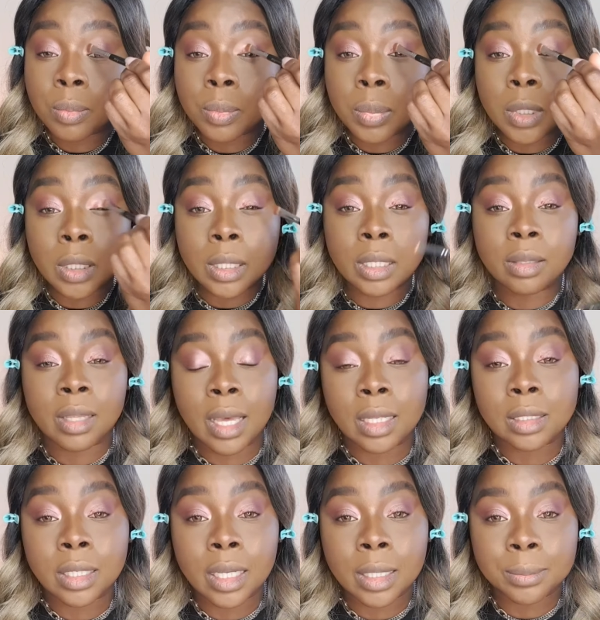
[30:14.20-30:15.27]
putting that
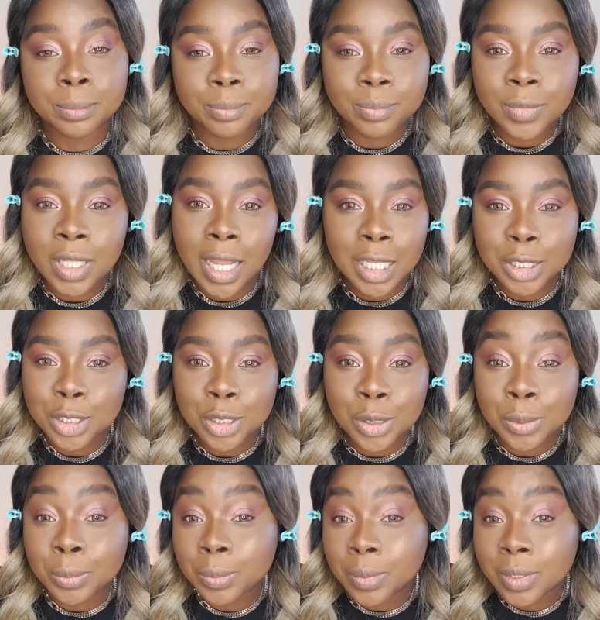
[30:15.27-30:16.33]
there, like
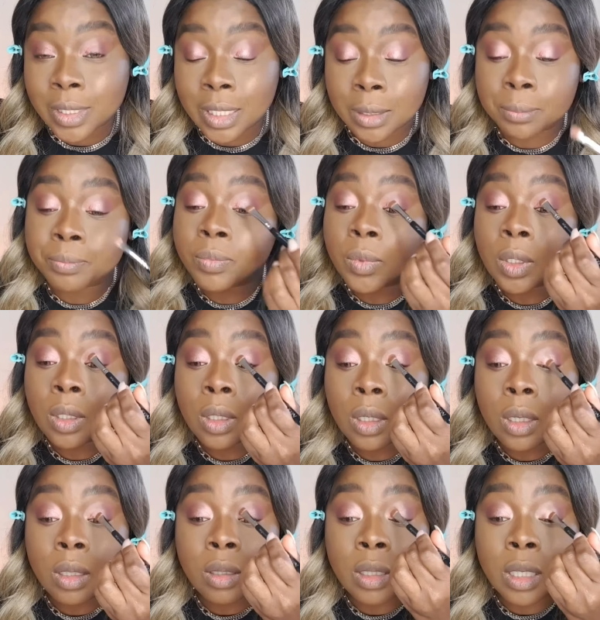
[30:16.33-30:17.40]
so. See?
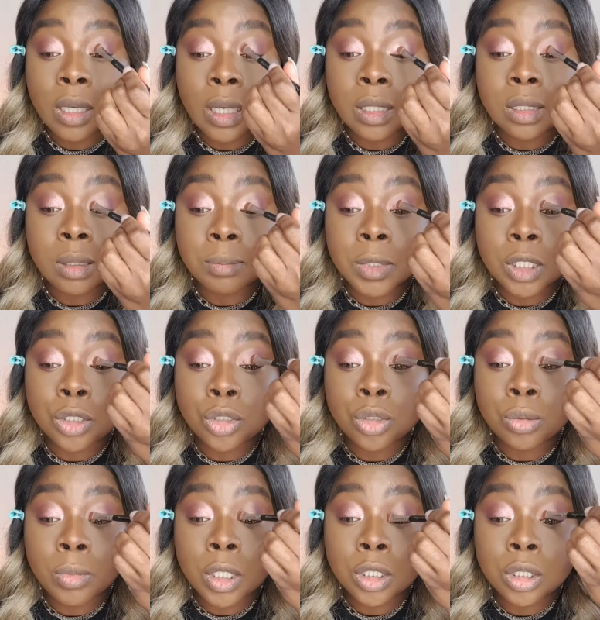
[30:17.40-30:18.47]
I think I dipped it too
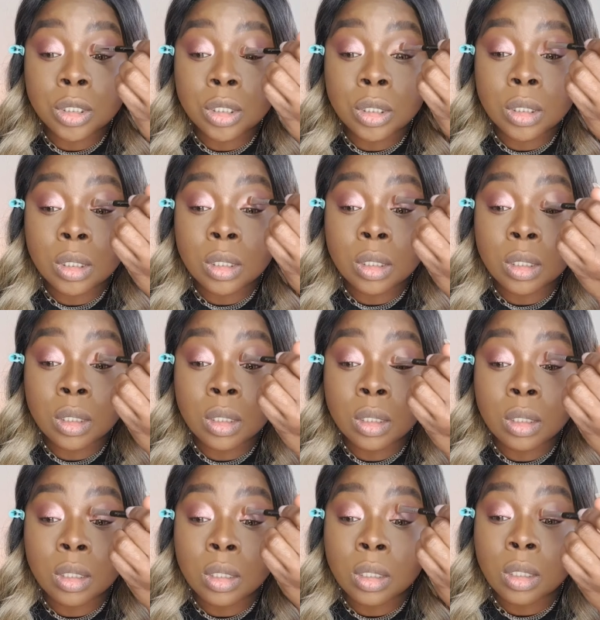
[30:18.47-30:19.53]
much.
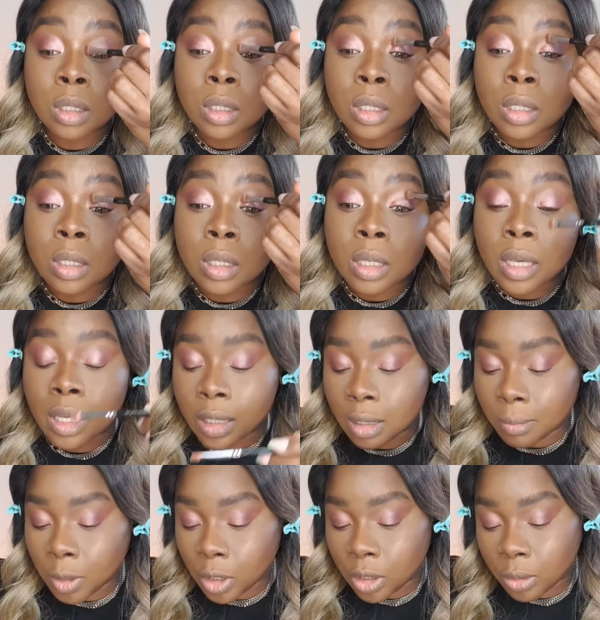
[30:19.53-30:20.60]
And
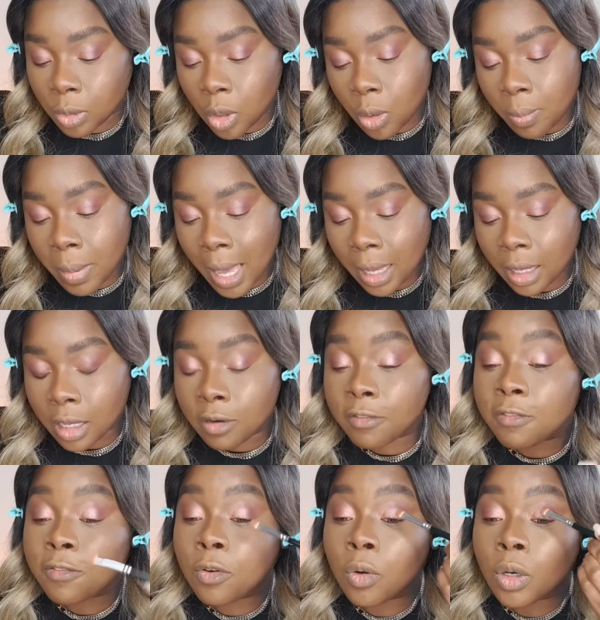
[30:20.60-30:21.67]
I'm gonna go back and
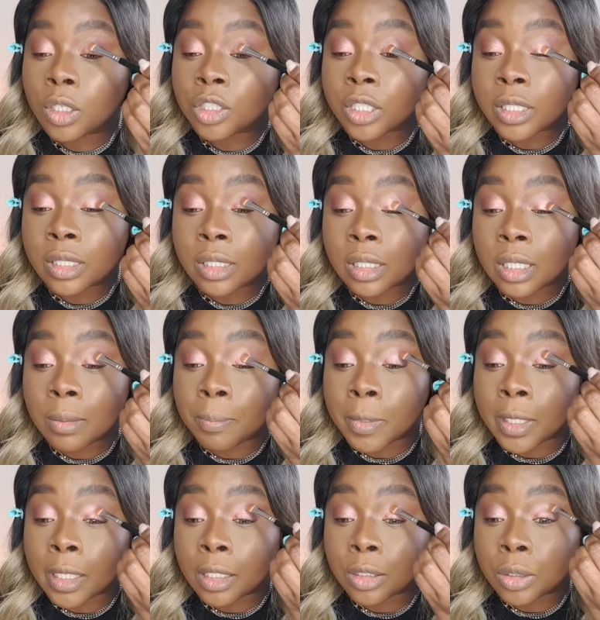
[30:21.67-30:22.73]
forth, just
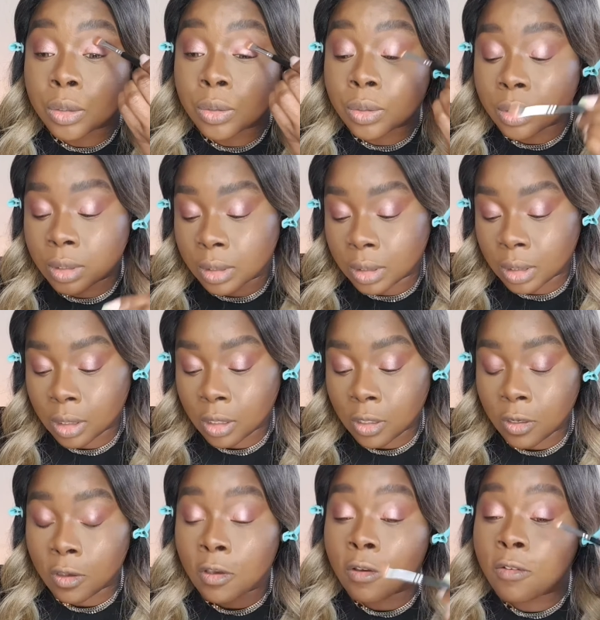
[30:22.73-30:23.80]
deepening those
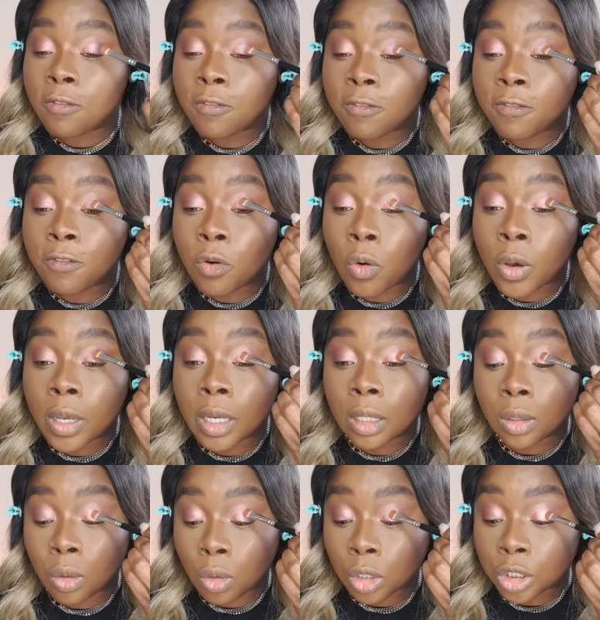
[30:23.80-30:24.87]

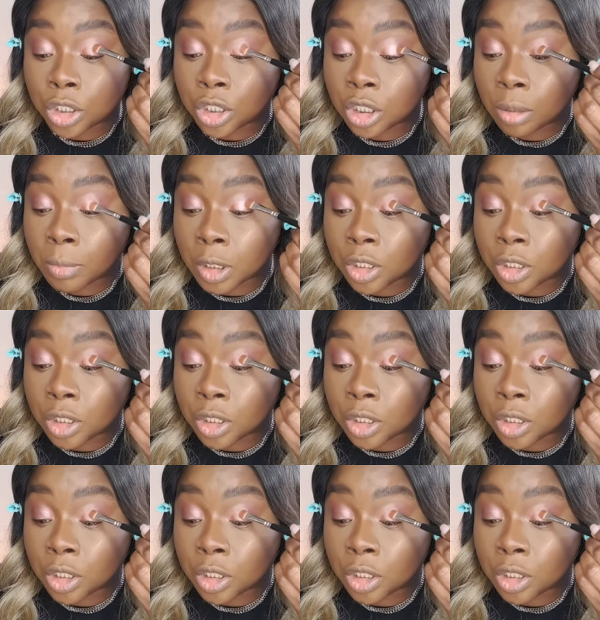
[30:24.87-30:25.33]
foil or shimmer